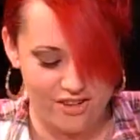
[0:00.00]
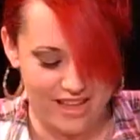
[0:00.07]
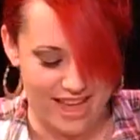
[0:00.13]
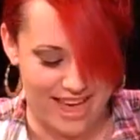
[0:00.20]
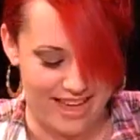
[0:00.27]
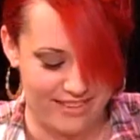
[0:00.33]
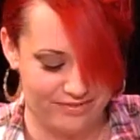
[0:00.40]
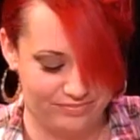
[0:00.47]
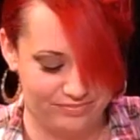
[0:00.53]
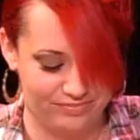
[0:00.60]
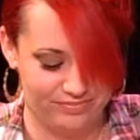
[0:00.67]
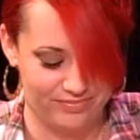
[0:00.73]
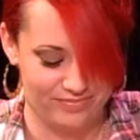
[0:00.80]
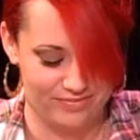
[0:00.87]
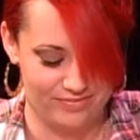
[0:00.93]
Okay.
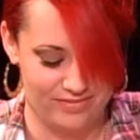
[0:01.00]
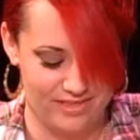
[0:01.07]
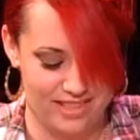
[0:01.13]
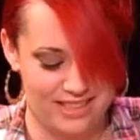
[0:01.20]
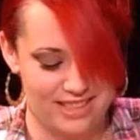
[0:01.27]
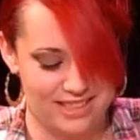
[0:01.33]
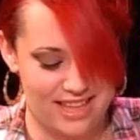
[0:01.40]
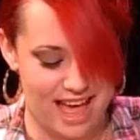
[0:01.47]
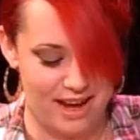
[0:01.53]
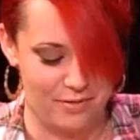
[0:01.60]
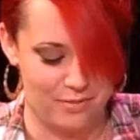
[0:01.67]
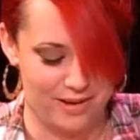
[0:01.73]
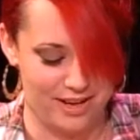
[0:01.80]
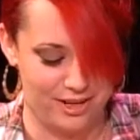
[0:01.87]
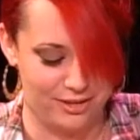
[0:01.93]
This is
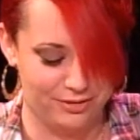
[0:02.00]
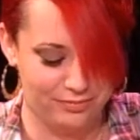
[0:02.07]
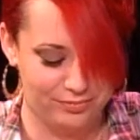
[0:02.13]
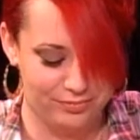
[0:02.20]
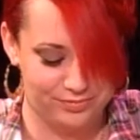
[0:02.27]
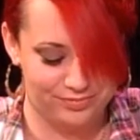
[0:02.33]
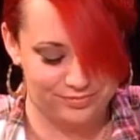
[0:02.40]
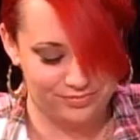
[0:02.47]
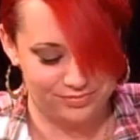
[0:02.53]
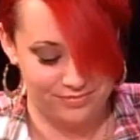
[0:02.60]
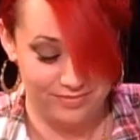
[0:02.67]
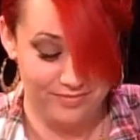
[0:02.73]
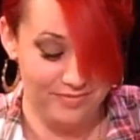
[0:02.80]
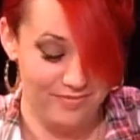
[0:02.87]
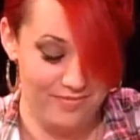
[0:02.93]
kind of weird.
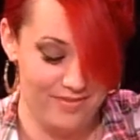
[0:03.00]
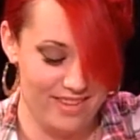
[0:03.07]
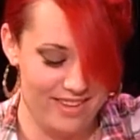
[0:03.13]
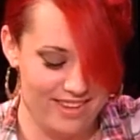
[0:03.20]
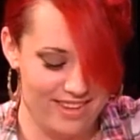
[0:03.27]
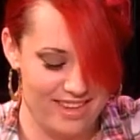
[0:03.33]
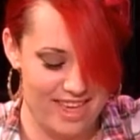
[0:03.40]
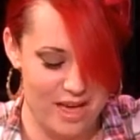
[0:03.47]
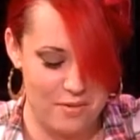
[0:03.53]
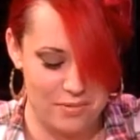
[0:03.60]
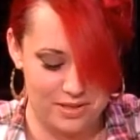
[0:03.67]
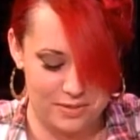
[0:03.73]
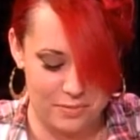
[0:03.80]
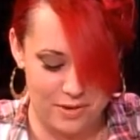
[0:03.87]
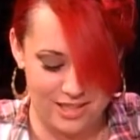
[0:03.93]

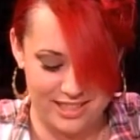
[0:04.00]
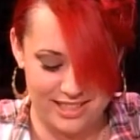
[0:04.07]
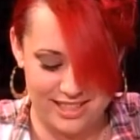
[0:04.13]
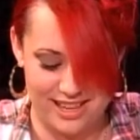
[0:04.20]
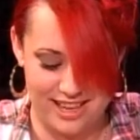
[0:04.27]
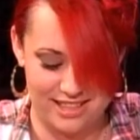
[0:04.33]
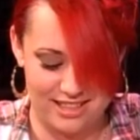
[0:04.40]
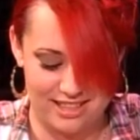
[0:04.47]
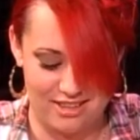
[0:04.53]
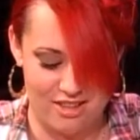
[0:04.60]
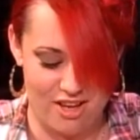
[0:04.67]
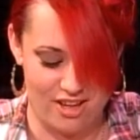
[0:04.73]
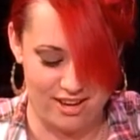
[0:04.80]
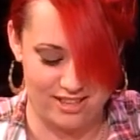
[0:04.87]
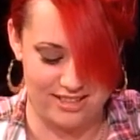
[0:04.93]
It was once against the
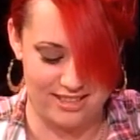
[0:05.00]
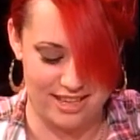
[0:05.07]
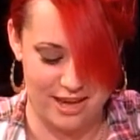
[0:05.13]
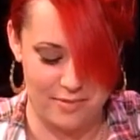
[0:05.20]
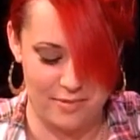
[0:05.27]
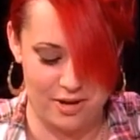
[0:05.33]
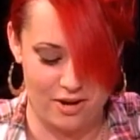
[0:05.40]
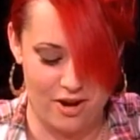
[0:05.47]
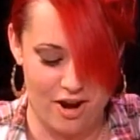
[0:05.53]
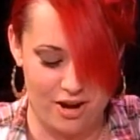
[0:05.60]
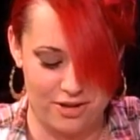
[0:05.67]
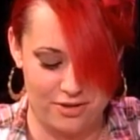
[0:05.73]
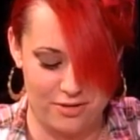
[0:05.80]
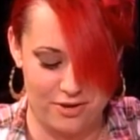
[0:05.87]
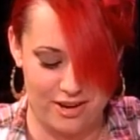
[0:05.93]
law to slam your
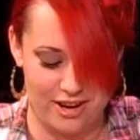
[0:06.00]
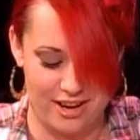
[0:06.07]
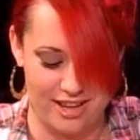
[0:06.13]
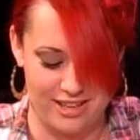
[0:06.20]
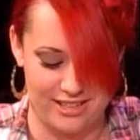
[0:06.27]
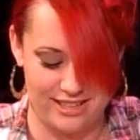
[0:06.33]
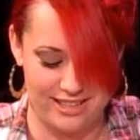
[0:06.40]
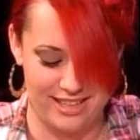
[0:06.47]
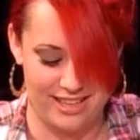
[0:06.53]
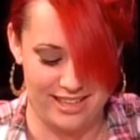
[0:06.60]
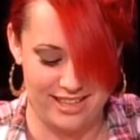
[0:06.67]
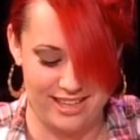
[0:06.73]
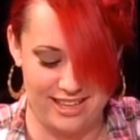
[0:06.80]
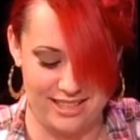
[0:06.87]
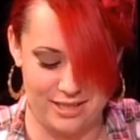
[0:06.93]
car door in a
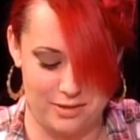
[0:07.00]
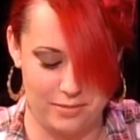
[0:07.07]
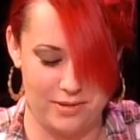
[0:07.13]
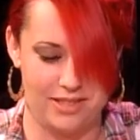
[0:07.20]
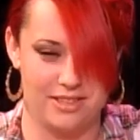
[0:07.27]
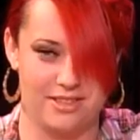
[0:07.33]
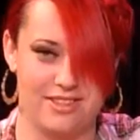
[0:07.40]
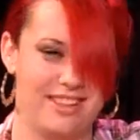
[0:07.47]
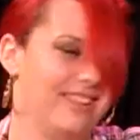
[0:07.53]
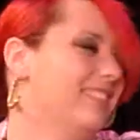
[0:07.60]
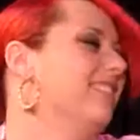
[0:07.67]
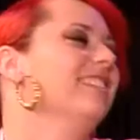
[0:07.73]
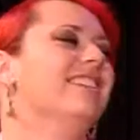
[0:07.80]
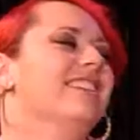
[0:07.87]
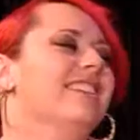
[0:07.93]
city in
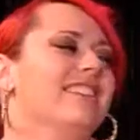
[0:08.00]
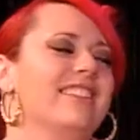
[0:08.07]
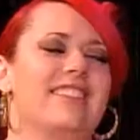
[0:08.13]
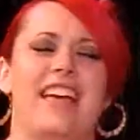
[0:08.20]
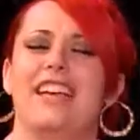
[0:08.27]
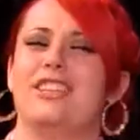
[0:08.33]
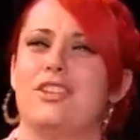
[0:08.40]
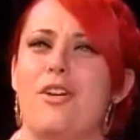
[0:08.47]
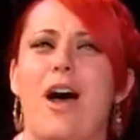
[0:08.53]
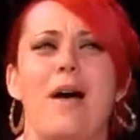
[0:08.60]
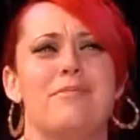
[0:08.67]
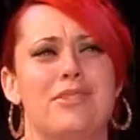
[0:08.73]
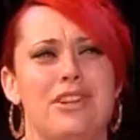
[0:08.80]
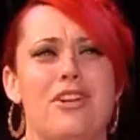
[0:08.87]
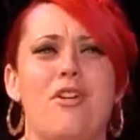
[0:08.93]
Switzerland. Like, oh
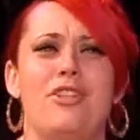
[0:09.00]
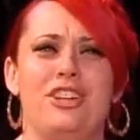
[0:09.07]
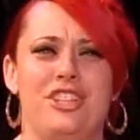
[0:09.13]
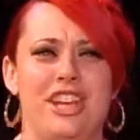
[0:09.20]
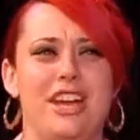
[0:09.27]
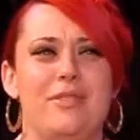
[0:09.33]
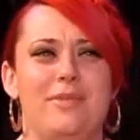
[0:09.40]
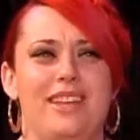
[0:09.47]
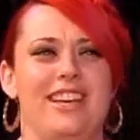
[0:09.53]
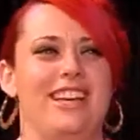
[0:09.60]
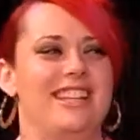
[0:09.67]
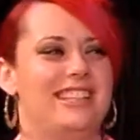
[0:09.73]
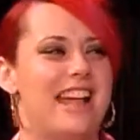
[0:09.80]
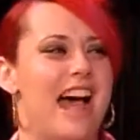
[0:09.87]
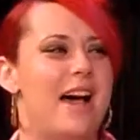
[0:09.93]
I'm gonna go to oh jail.
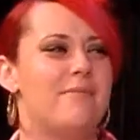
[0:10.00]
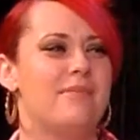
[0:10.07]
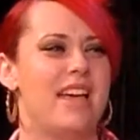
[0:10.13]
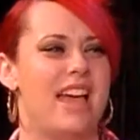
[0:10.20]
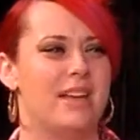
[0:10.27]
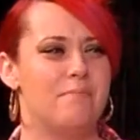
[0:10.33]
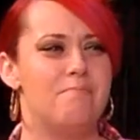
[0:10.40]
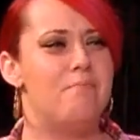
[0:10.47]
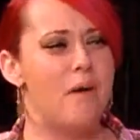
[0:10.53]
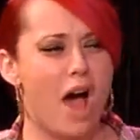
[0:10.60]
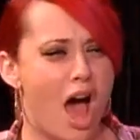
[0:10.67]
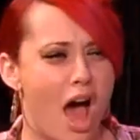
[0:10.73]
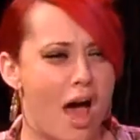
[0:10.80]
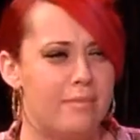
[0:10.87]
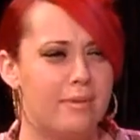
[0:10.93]
I'm like,
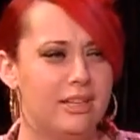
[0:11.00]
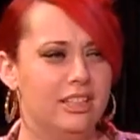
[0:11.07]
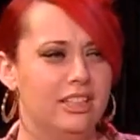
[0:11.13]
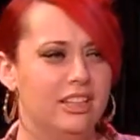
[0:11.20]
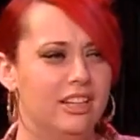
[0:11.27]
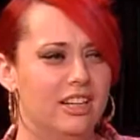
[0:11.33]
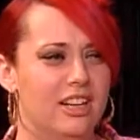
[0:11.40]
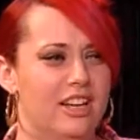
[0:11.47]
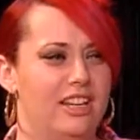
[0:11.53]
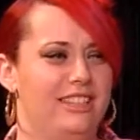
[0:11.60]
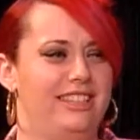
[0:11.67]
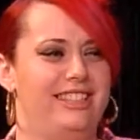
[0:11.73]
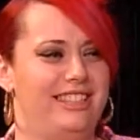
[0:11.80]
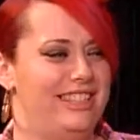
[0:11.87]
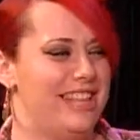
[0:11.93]
Bob,
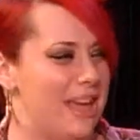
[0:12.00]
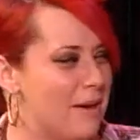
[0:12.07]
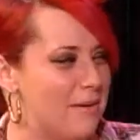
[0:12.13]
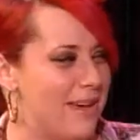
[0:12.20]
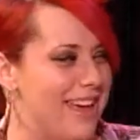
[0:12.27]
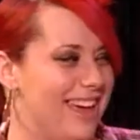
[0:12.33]
damn